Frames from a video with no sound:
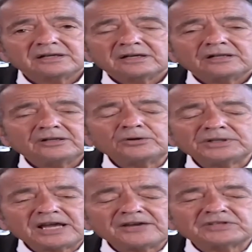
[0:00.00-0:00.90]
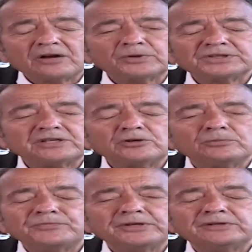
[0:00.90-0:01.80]
Look what they've done with
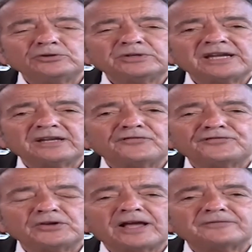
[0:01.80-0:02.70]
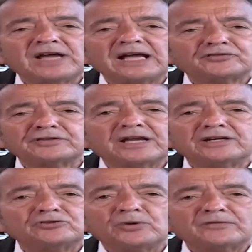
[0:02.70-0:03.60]
you can't, if you're not
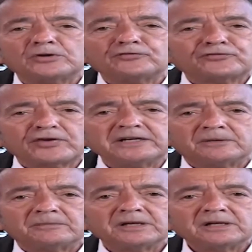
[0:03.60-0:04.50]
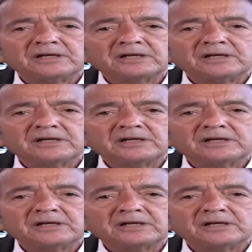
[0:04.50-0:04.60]
vaccinated, you have no freedom.